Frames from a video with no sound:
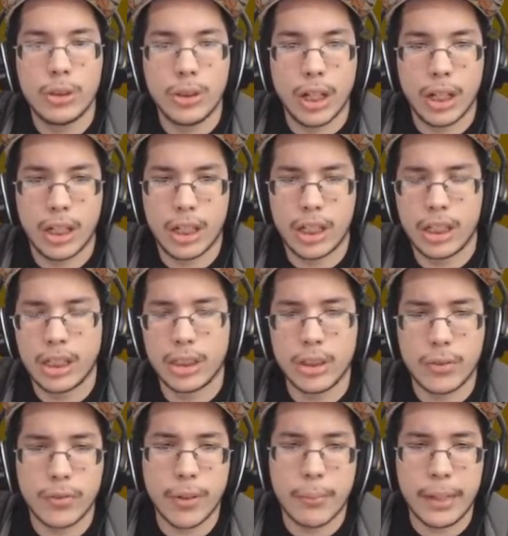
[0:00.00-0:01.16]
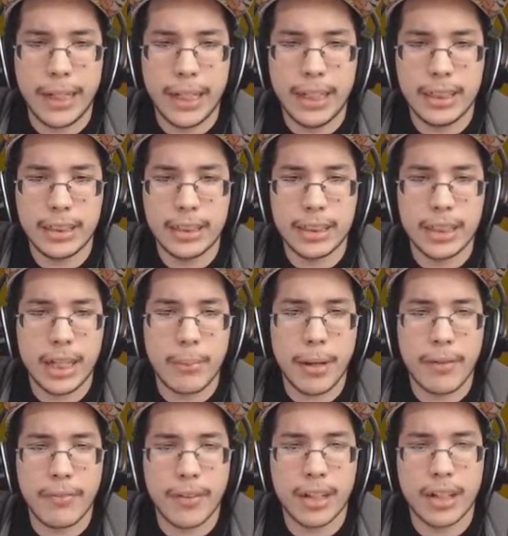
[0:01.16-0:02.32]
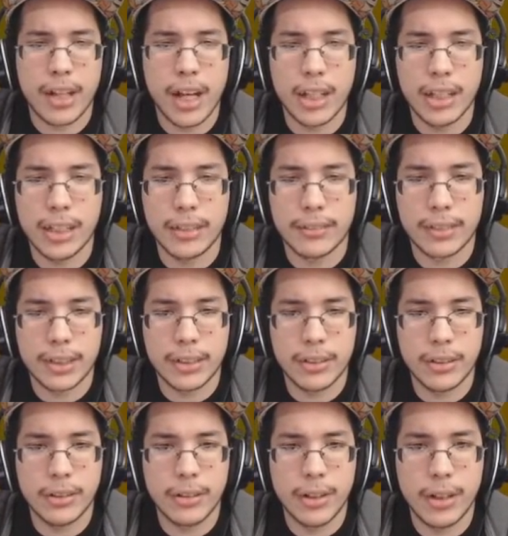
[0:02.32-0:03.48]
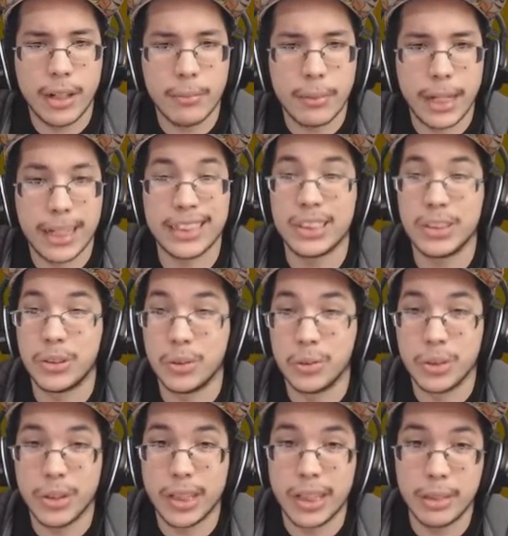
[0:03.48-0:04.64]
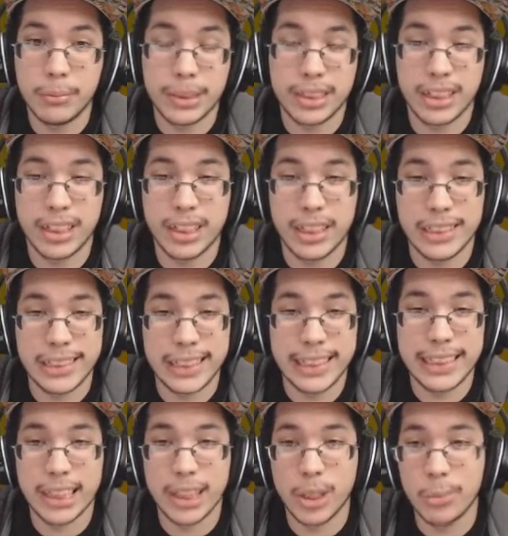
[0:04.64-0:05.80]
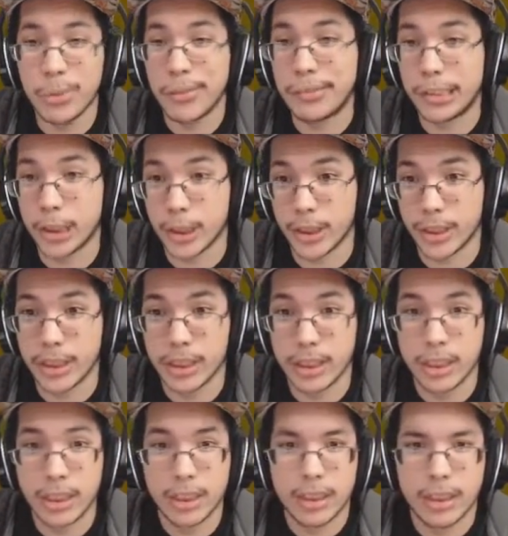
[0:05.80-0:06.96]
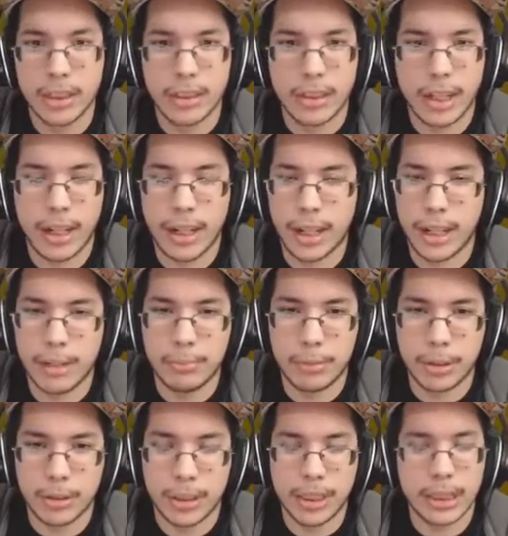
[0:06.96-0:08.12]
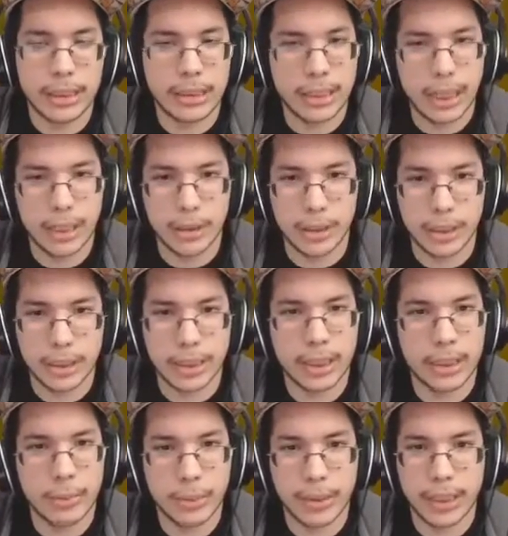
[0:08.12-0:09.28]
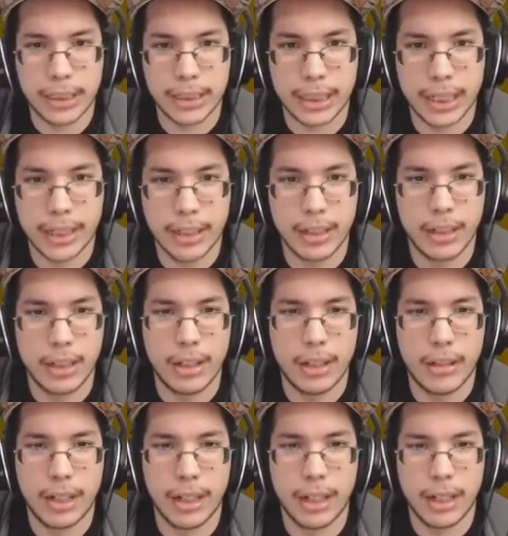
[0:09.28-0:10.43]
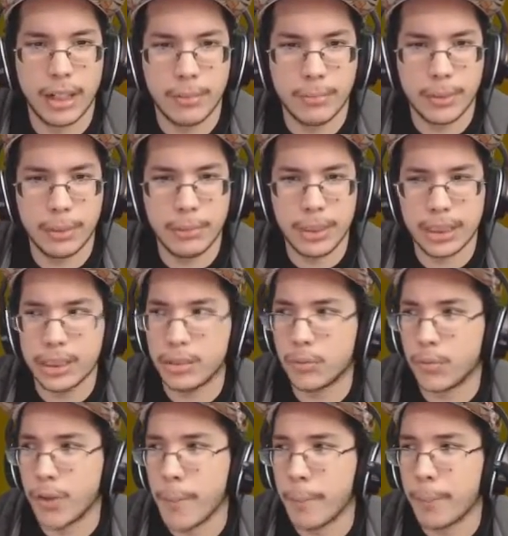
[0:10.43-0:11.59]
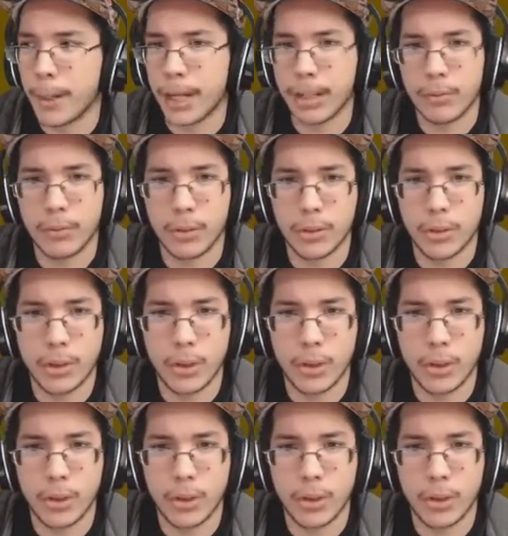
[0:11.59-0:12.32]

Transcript: You're from Elysian Town. My friend Colin lives there. You know him? I actually do know him. He's a little bit of a jerk. I'm joking. He's not a jerk. He's actually a pretty nice guy. All right. Let me actually run back real